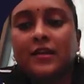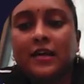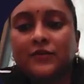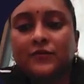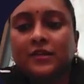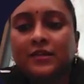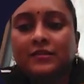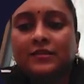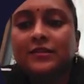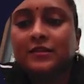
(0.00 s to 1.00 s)
The last one
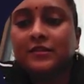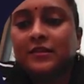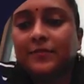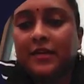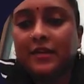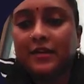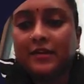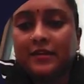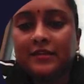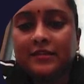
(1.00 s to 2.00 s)
is decision
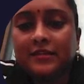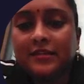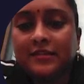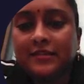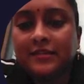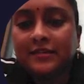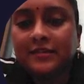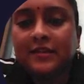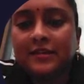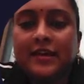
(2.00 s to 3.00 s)
making is
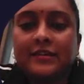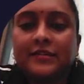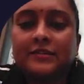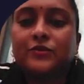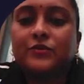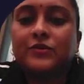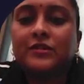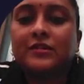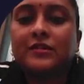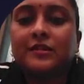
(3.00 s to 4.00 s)
easier as no
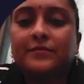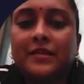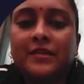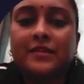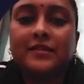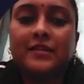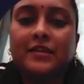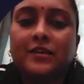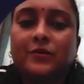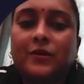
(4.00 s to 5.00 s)
general meetings
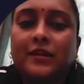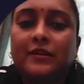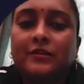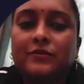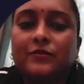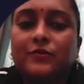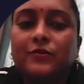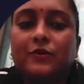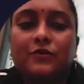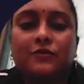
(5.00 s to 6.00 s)
are required
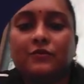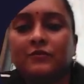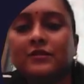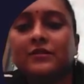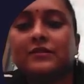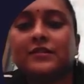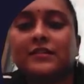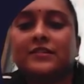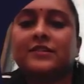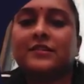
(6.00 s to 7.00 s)
to conclude
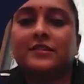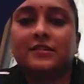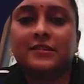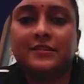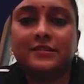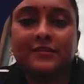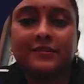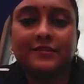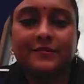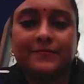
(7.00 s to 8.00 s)
such
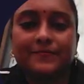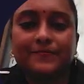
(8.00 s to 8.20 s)
decisions.